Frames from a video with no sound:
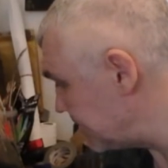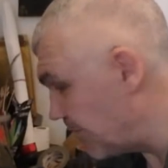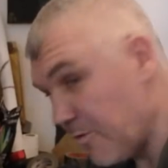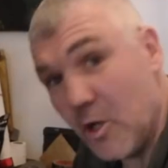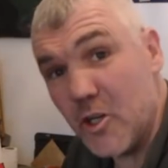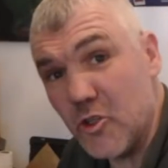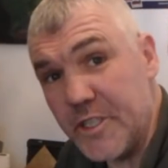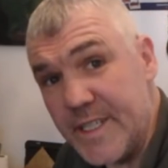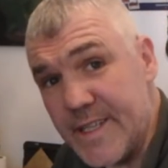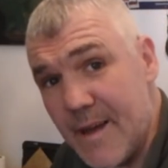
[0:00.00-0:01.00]
Full of
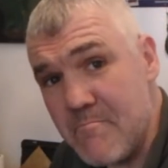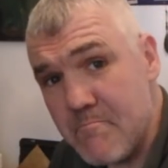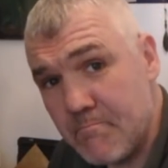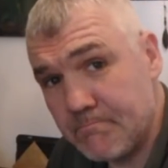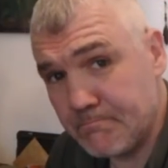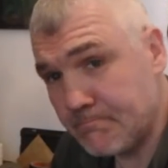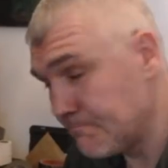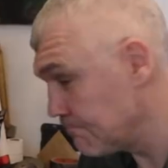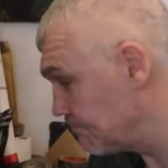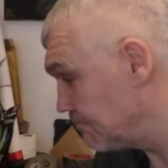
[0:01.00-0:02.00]
goodies, them.
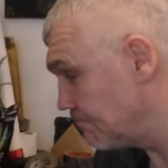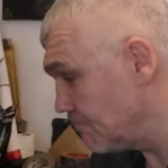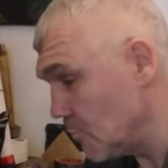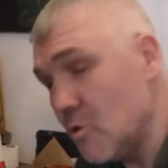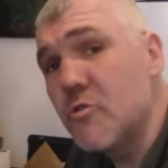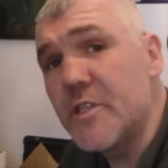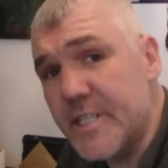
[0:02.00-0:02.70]
Loads